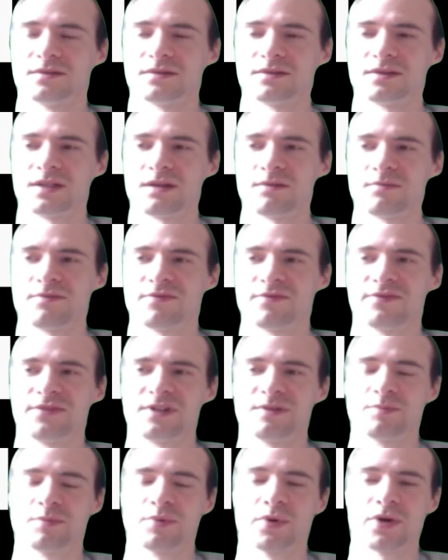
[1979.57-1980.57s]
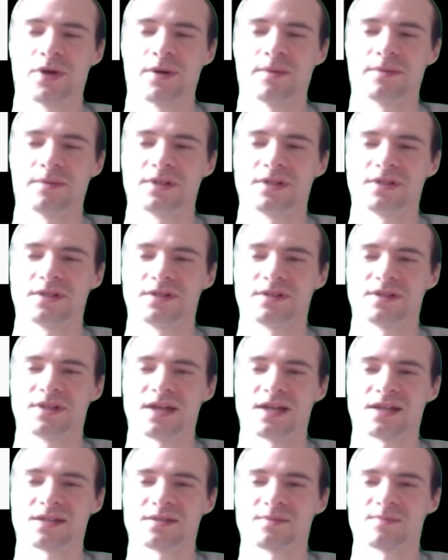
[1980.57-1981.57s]
Yeah, it probably
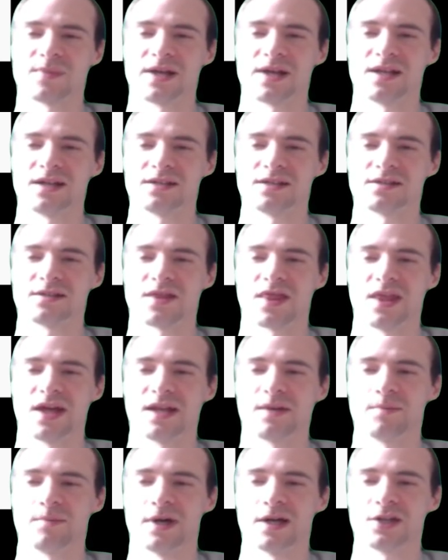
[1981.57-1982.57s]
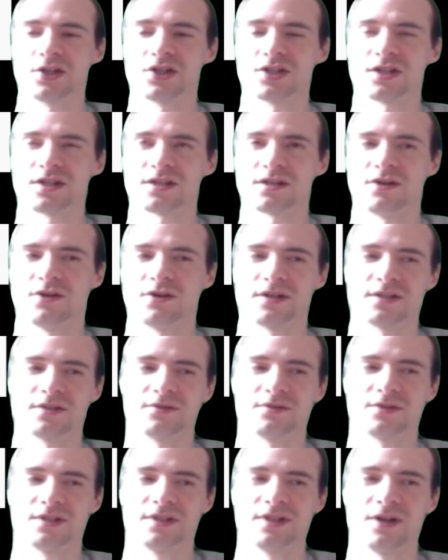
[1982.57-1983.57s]
doesn't matter that much as long as
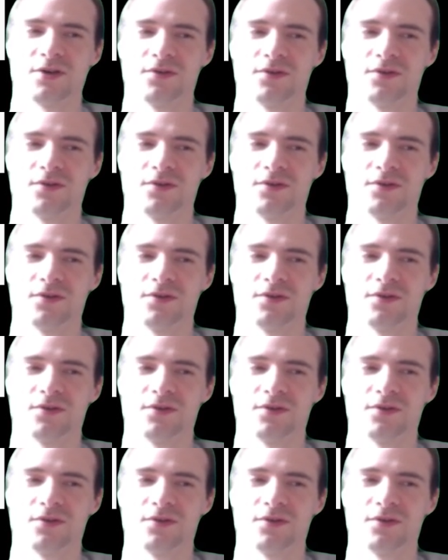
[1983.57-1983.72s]
you don't